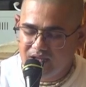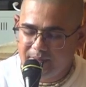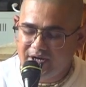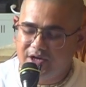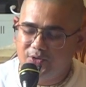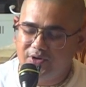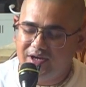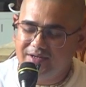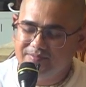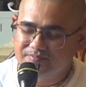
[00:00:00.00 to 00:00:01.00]
But
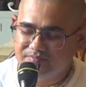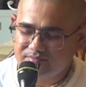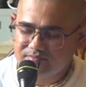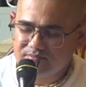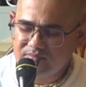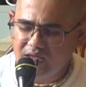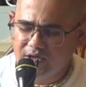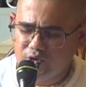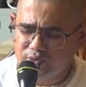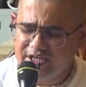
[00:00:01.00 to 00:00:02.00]
Akrūra
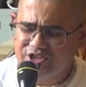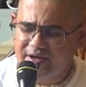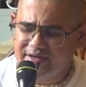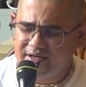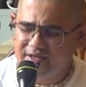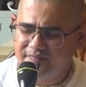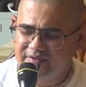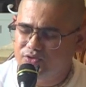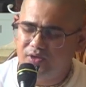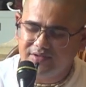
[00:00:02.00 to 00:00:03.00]
took that chariot
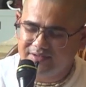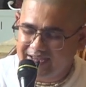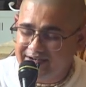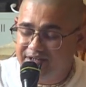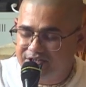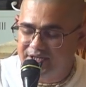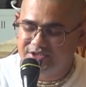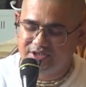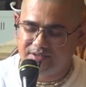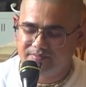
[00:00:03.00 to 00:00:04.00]
with not that
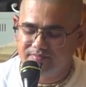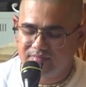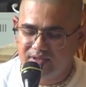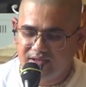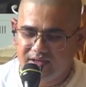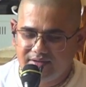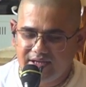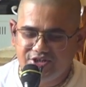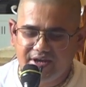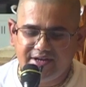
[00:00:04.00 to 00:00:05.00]
intention.
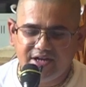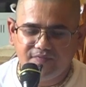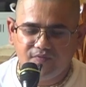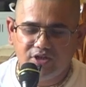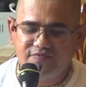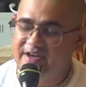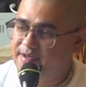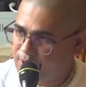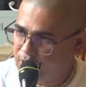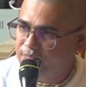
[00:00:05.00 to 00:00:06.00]
That chariot was very
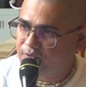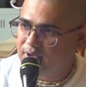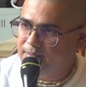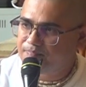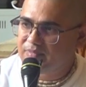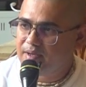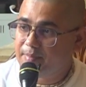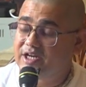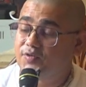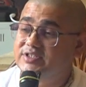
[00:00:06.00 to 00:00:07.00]
beautiful,
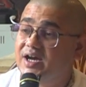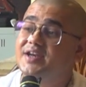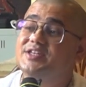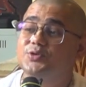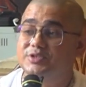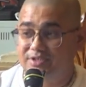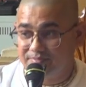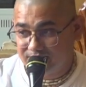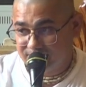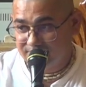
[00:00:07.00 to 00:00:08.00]
but it was unused.
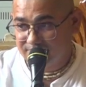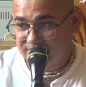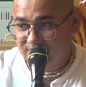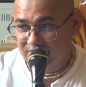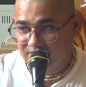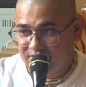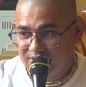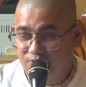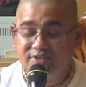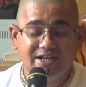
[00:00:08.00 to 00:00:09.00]

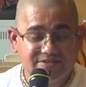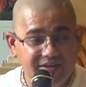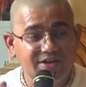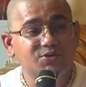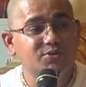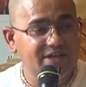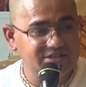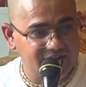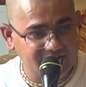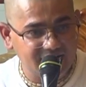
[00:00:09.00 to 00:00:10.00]
So that's why he took that
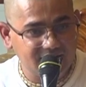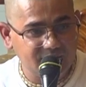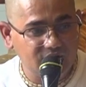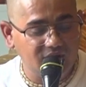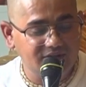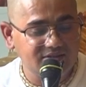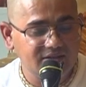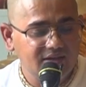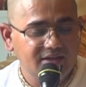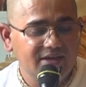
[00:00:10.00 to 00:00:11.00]
chariot, because
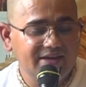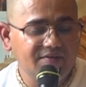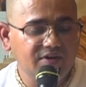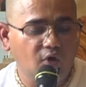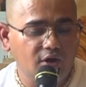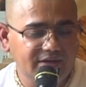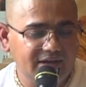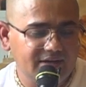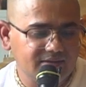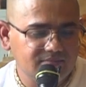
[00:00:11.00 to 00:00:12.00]
he never
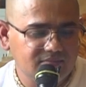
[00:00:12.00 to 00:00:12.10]
wanted